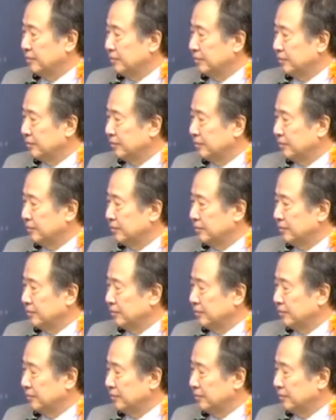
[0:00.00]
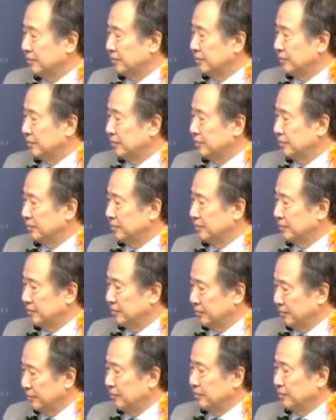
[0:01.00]

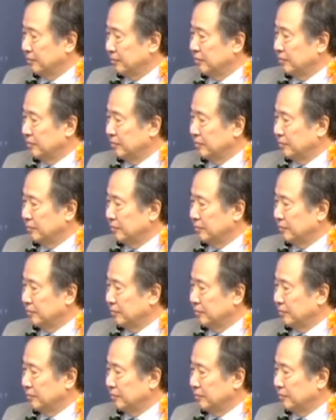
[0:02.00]
The person shown says nothing.